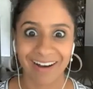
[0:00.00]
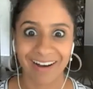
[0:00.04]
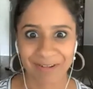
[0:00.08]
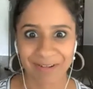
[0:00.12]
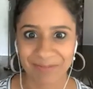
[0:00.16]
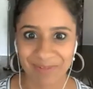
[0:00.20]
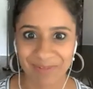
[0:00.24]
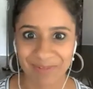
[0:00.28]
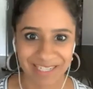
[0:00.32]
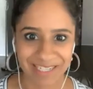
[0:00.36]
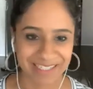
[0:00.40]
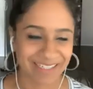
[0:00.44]

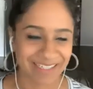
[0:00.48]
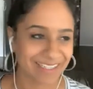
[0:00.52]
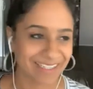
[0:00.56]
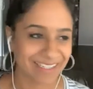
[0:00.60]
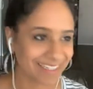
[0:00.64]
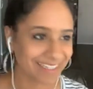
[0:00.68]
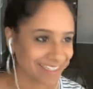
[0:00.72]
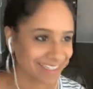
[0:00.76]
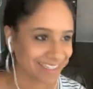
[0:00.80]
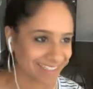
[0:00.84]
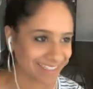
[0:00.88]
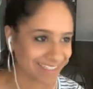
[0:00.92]
gosh.
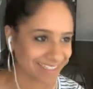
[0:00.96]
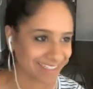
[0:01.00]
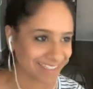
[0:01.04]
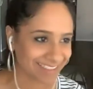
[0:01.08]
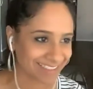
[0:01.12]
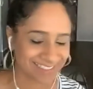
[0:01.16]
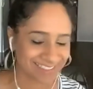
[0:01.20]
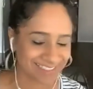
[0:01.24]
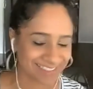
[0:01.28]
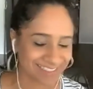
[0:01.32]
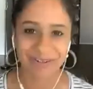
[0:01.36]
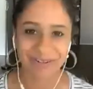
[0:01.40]

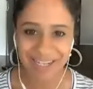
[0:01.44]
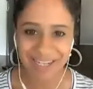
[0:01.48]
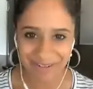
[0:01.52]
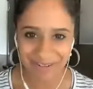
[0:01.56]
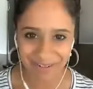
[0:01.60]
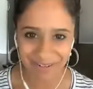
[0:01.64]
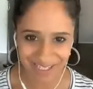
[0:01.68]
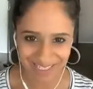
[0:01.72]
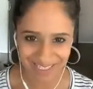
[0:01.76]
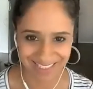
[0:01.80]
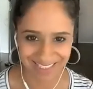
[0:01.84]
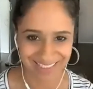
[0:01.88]
Great
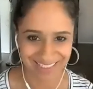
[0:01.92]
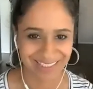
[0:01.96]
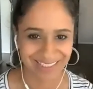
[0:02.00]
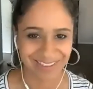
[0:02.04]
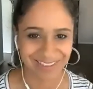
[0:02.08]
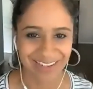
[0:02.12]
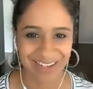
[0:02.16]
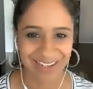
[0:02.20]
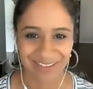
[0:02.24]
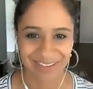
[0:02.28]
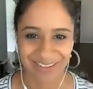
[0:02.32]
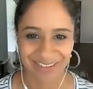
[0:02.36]
question. Great
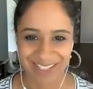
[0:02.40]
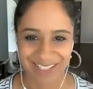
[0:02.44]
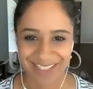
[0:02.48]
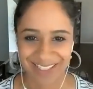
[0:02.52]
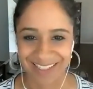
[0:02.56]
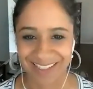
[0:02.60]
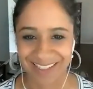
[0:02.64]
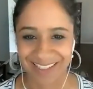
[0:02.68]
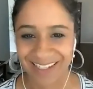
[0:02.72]
question.